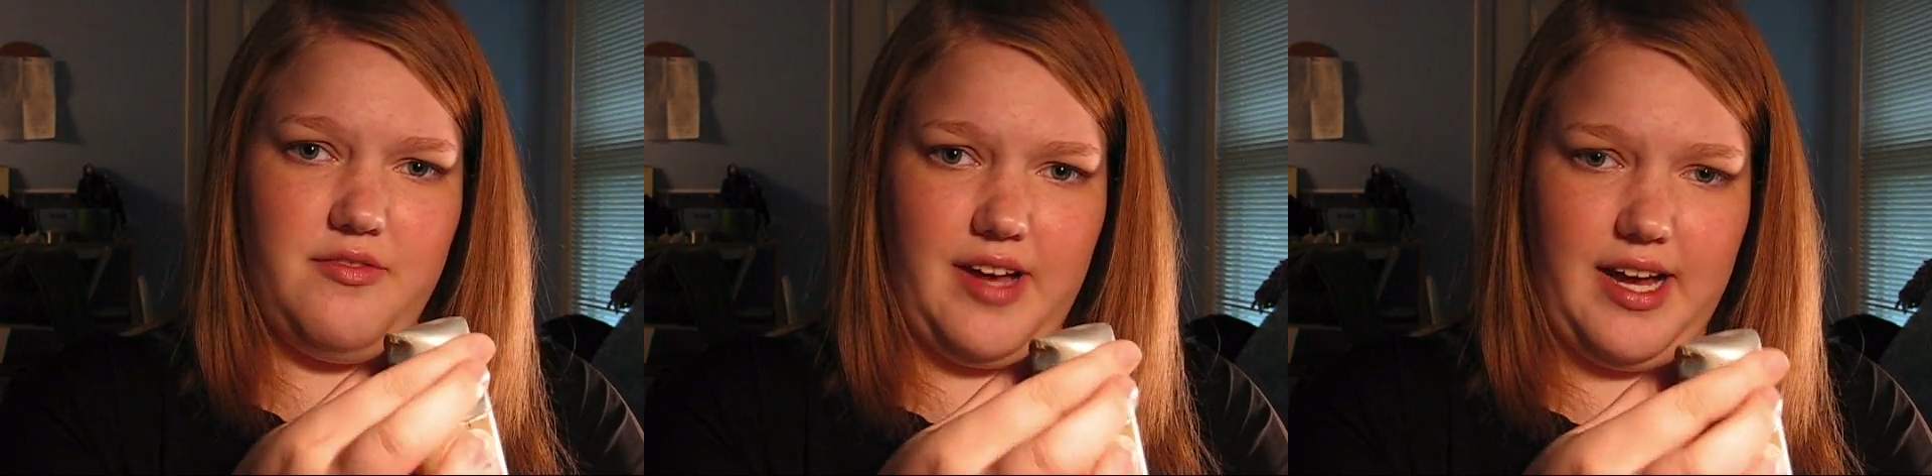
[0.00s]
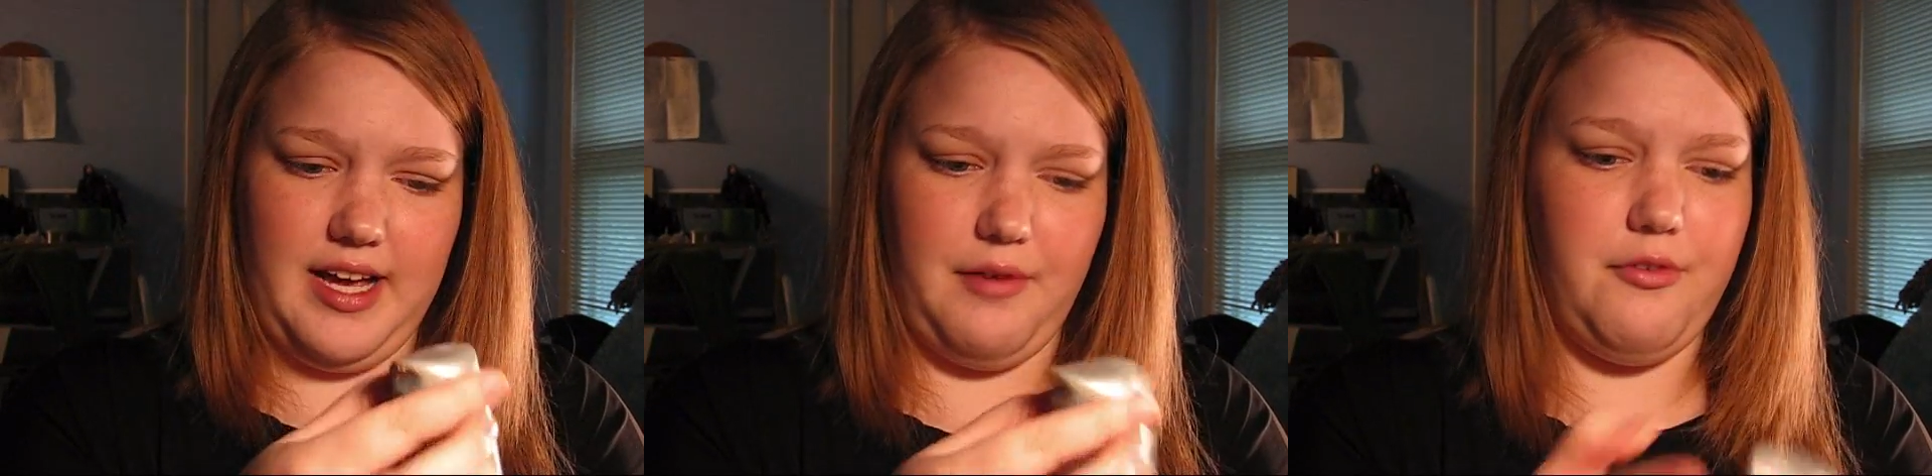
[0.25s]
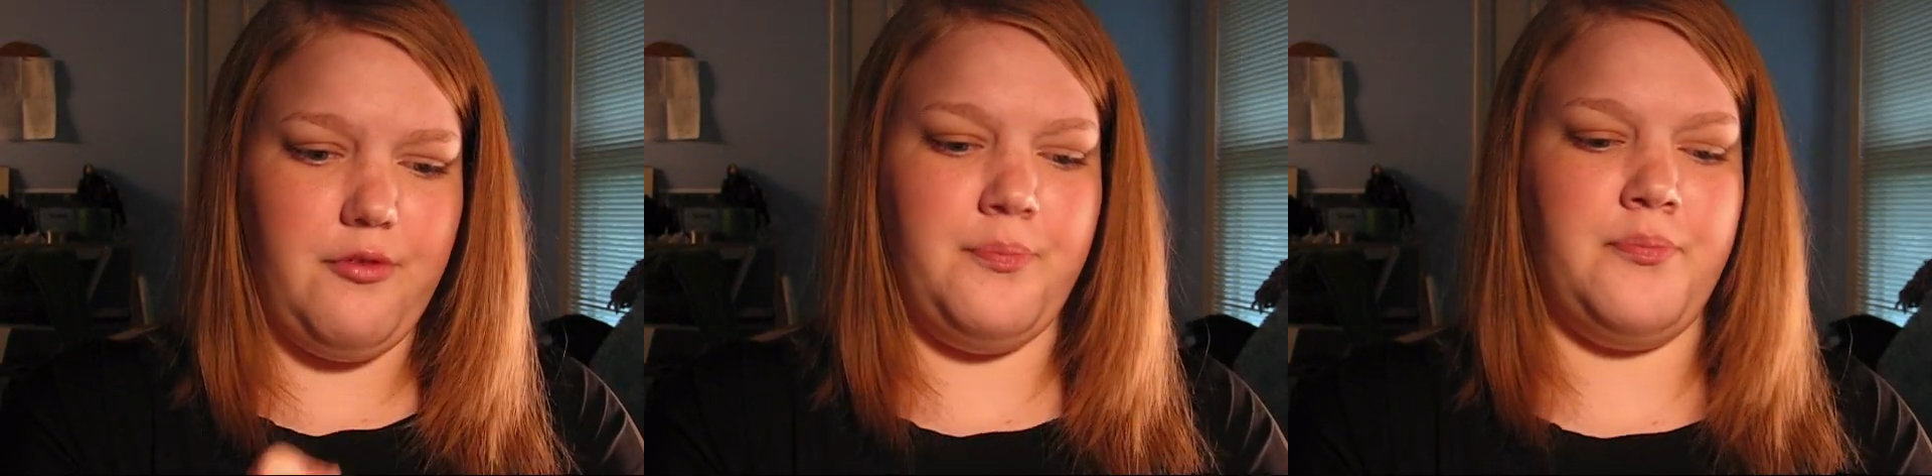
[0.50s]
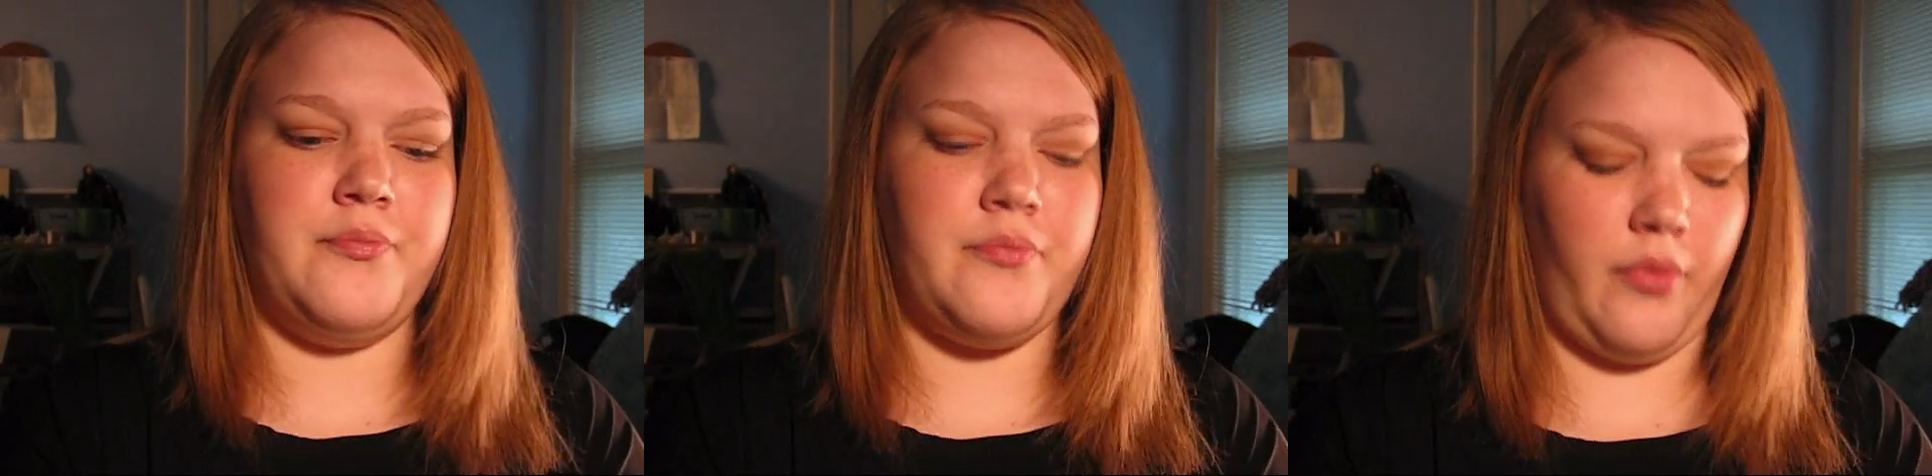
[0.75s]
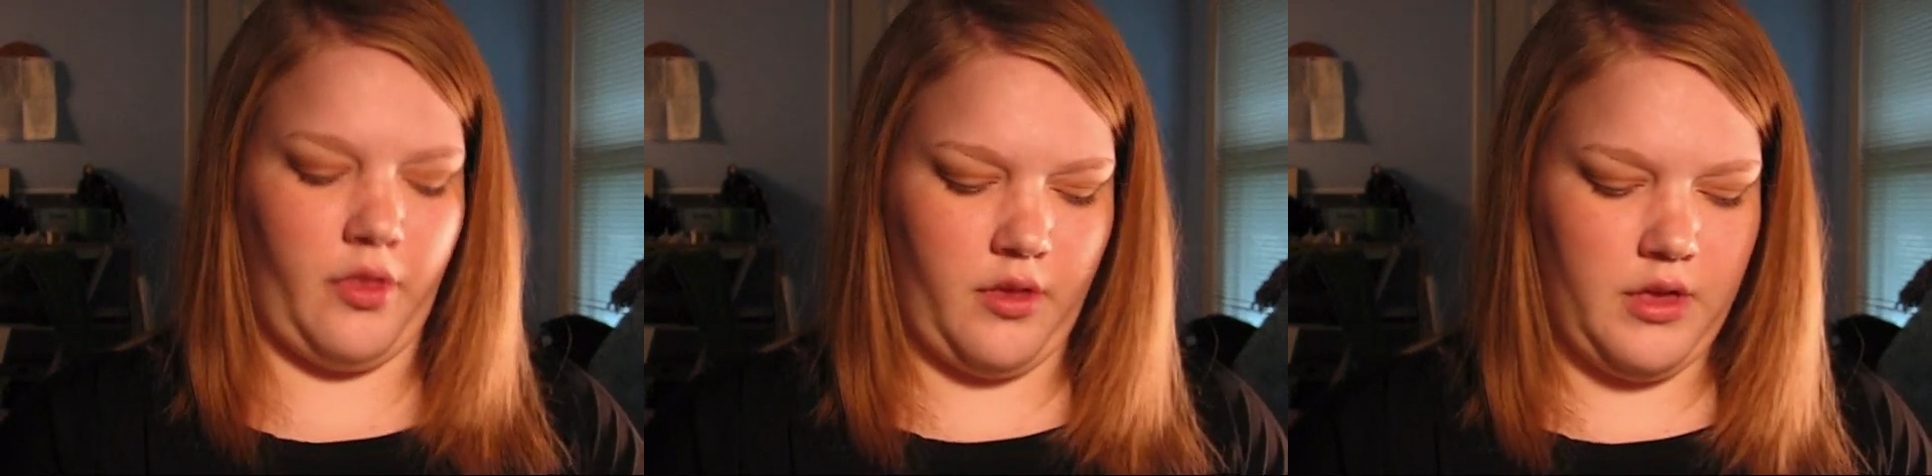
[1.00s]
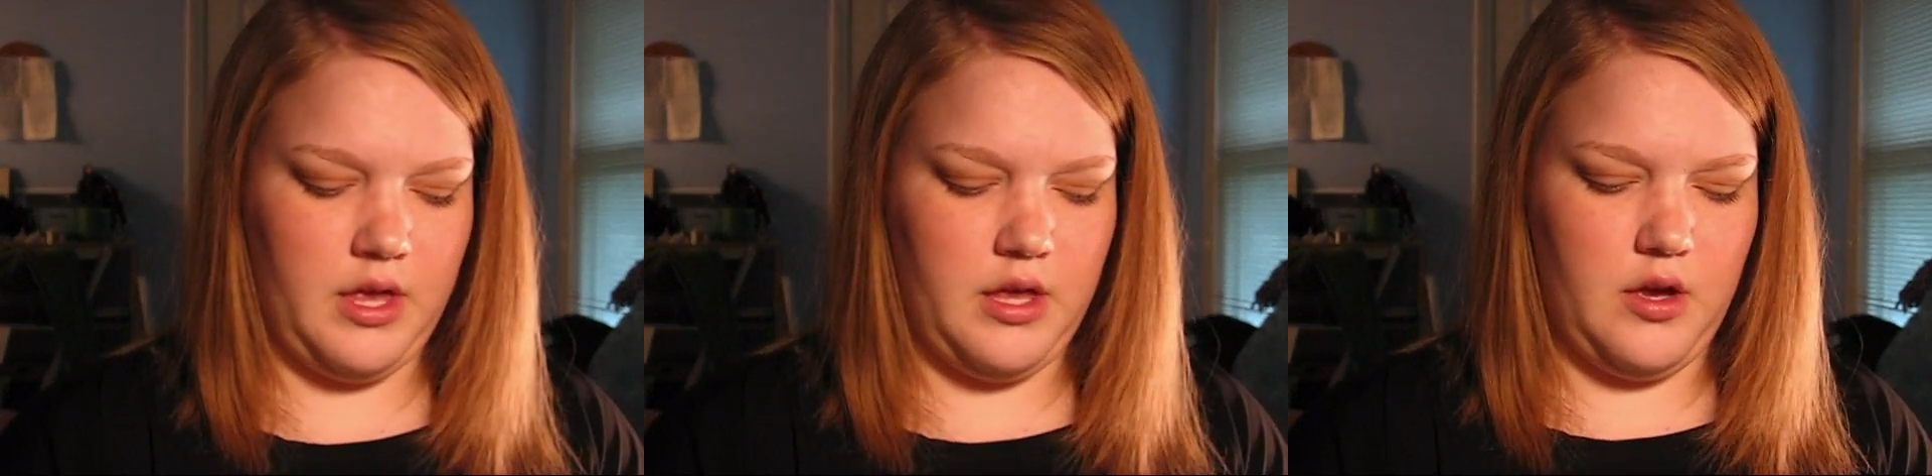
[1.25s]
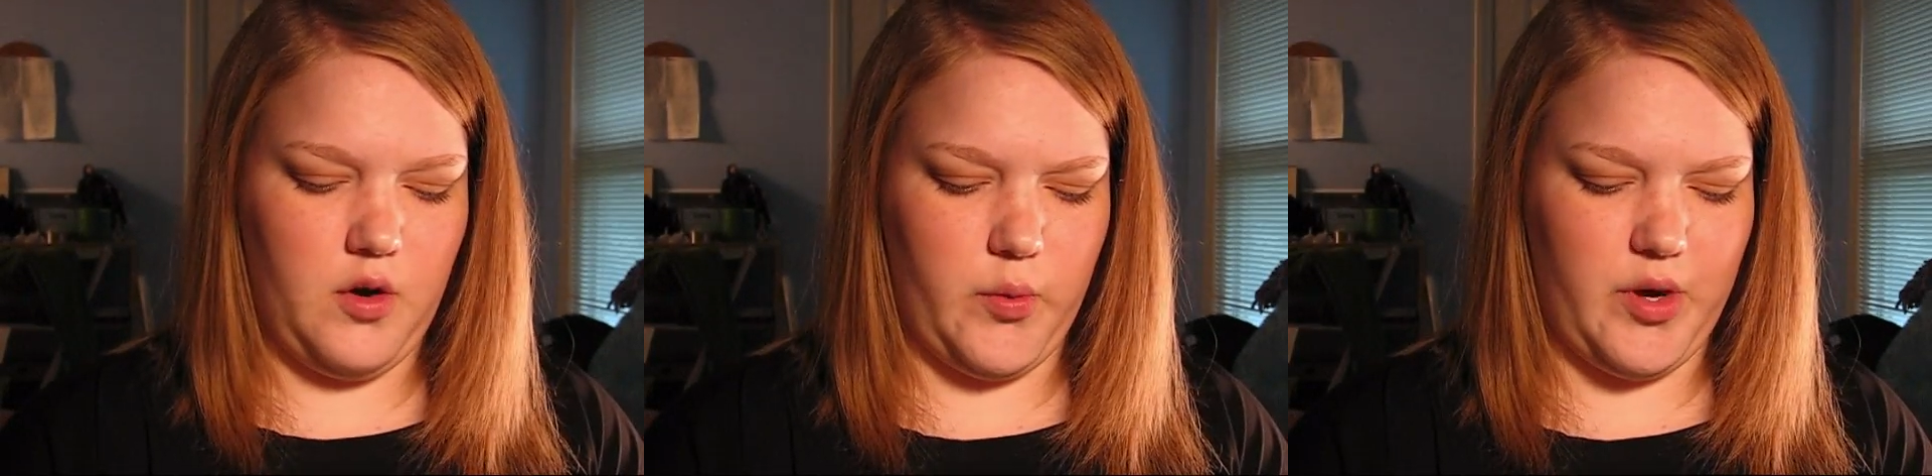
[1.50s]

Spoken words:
5,